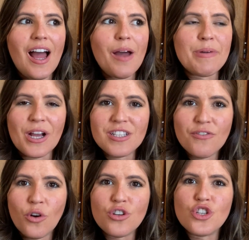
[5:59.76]
because I've
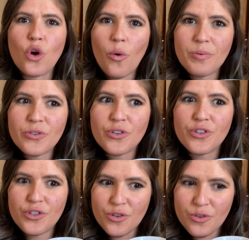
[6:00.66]
got jobs to
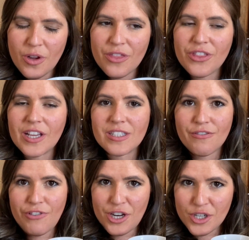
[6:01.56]
do and things to
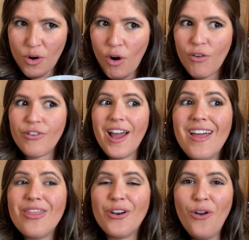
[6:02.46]
finish off,
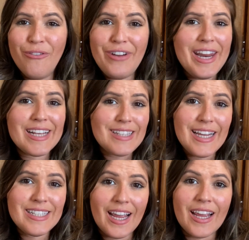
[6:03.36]
they're not very
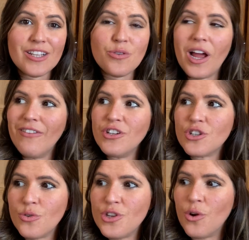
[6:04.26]
exciting. So I haven't
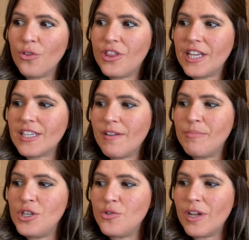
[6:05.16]
shown you all the things that I've
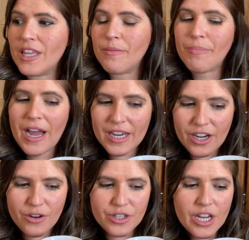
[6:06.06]
been doing in the
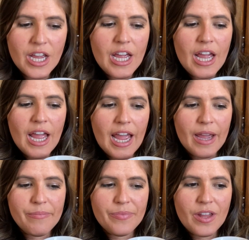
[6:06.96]
background
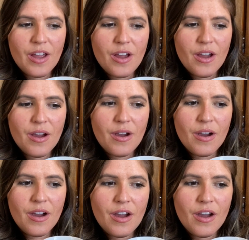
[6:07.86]
um,
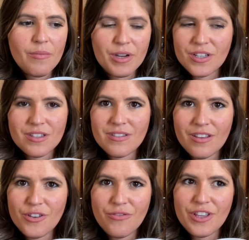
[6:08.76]
because
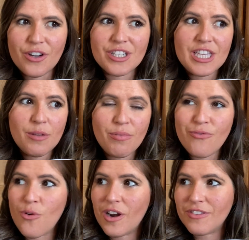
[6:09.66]
you've either seen them
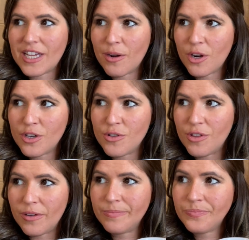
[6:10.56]
before and I've said I'm going to do
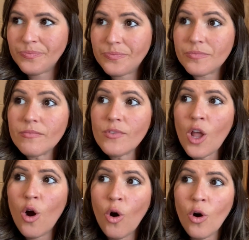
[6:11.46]
them
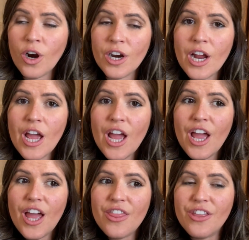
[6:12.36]
or
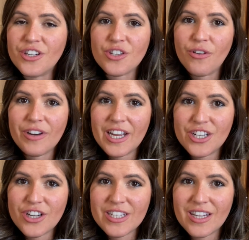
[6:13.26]
they're just not very
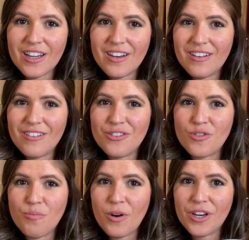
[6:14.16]
interesting and there's
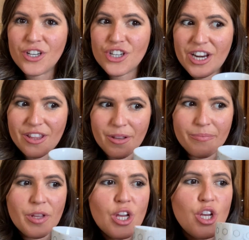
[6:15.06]
no point in sharing them.
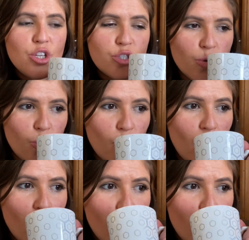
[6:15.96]
So